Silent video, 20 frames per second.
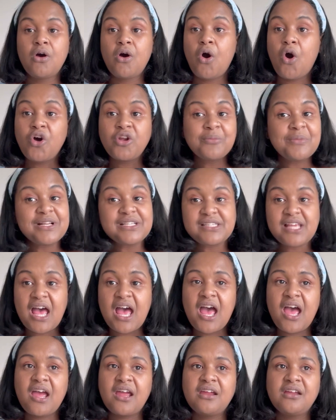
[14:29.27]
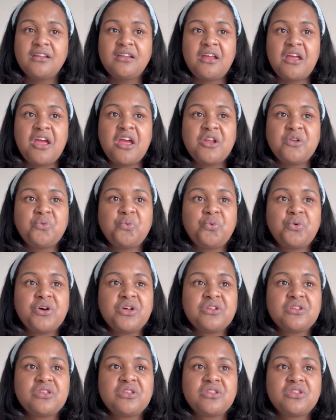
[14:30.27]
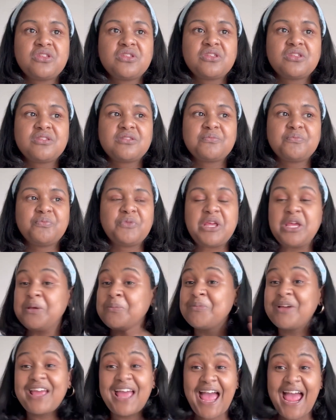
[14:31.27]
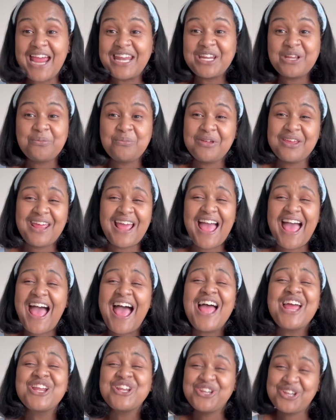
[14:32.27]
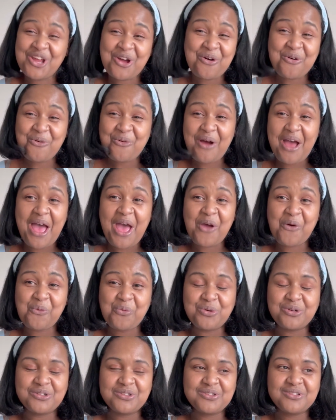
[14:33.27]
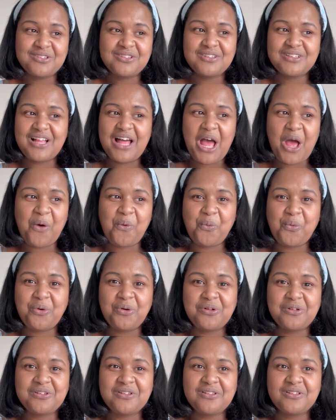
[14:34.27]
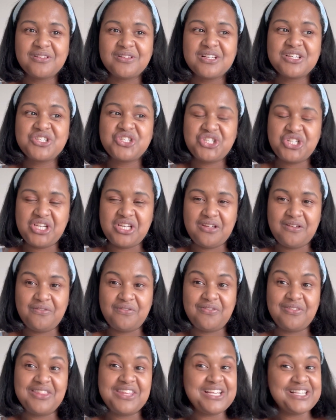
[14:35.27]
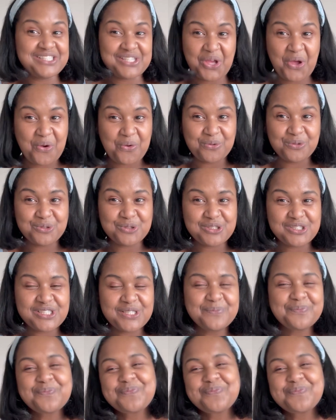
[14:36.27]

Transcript: on my side and with Him guiding me, I know I will achieve these goals.